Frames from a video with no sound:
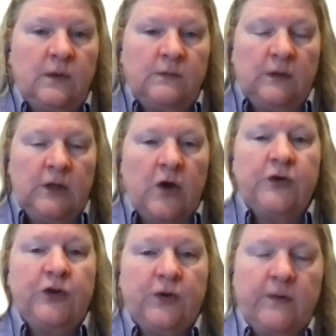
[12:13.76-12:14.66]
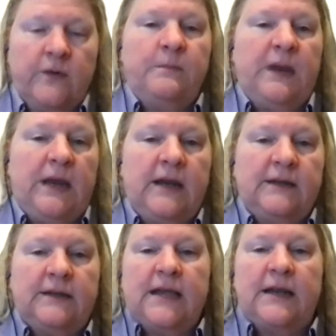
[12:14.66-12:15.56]
larger group
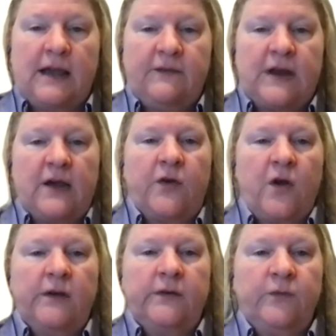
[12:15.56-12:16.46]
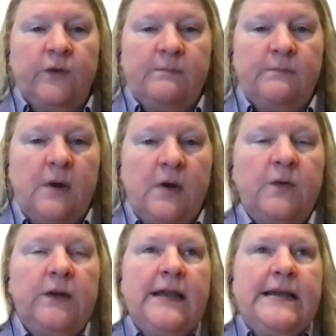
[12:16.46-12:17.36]
meetings that have now gone remote,
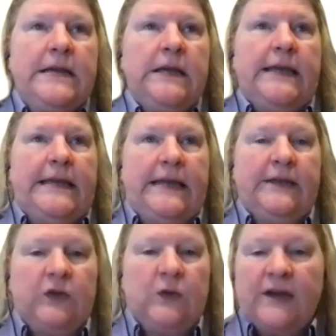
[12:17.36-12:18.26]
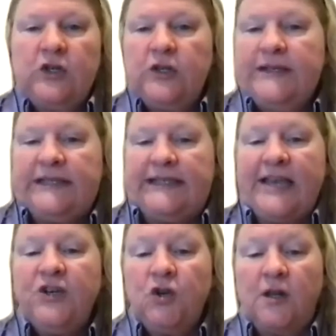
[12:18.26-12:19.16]
is you actually
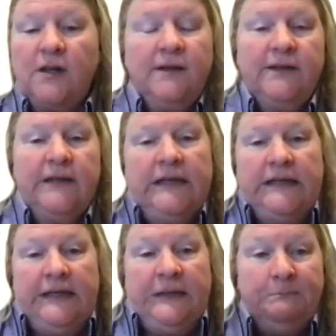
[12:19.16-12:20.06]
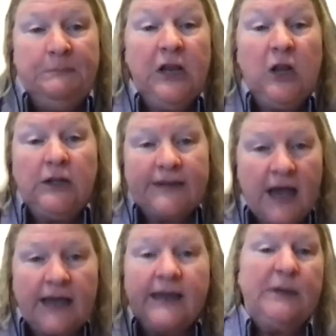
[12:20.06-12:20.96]
schedule mingle
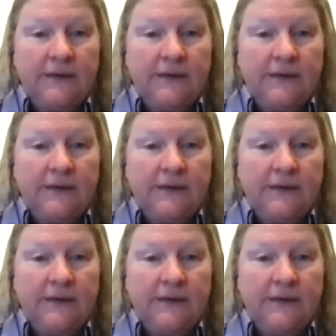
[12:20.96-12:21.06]
time.